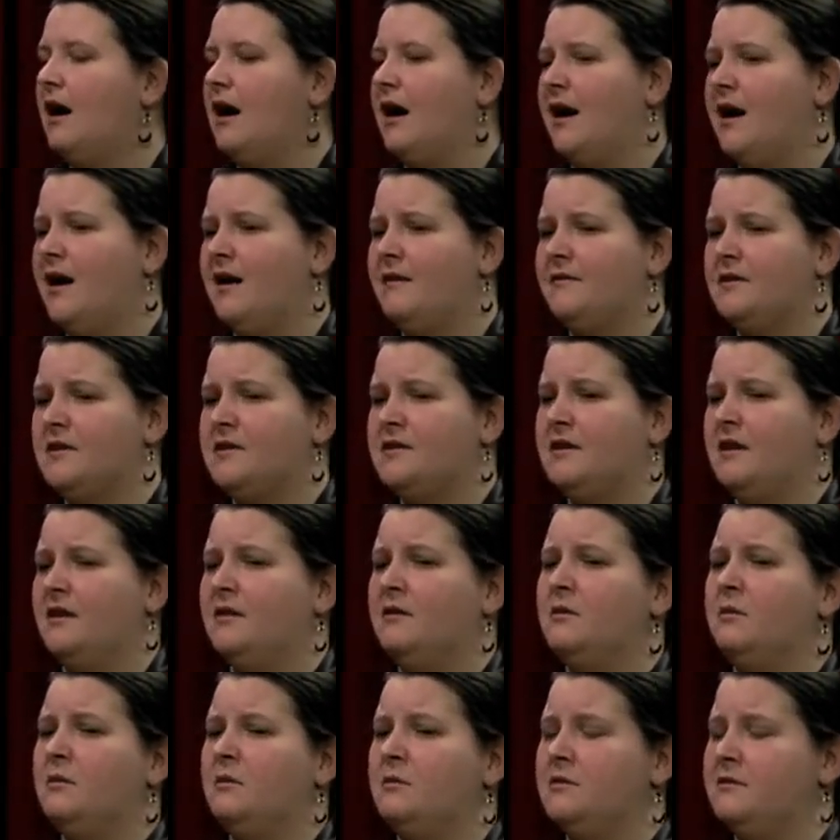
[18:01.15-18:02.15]
I have a
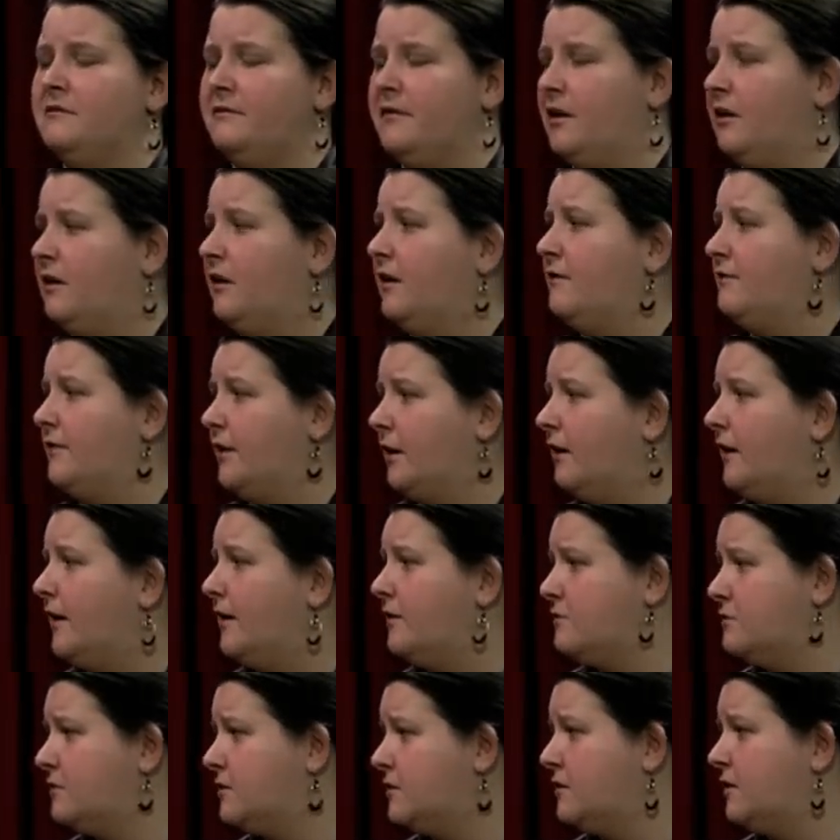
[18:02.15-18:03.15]
son who is very, very
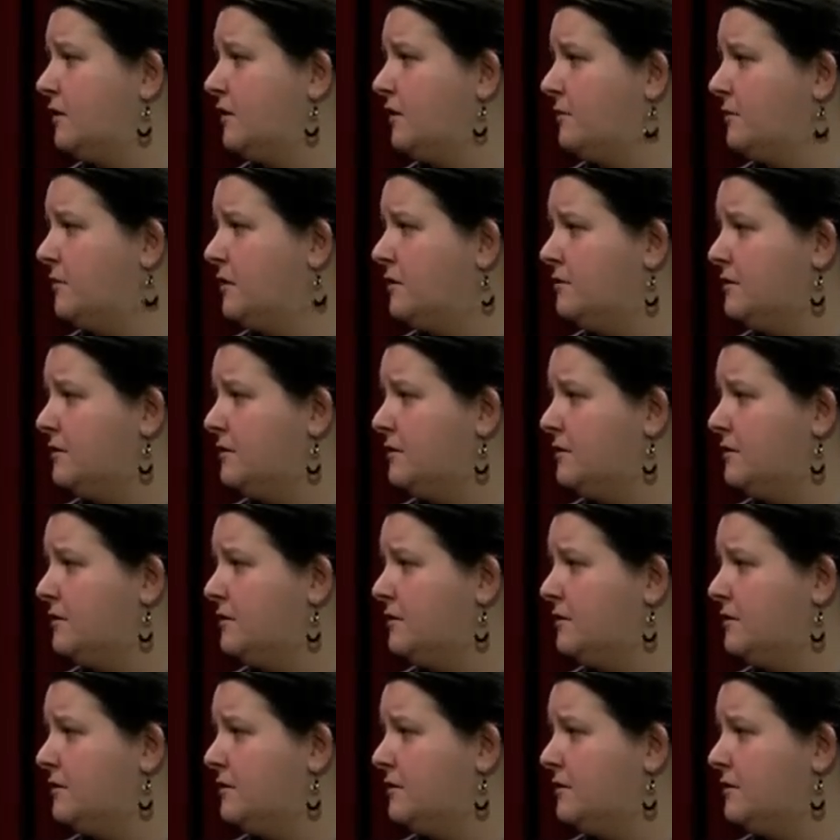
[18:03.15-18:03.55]
interested in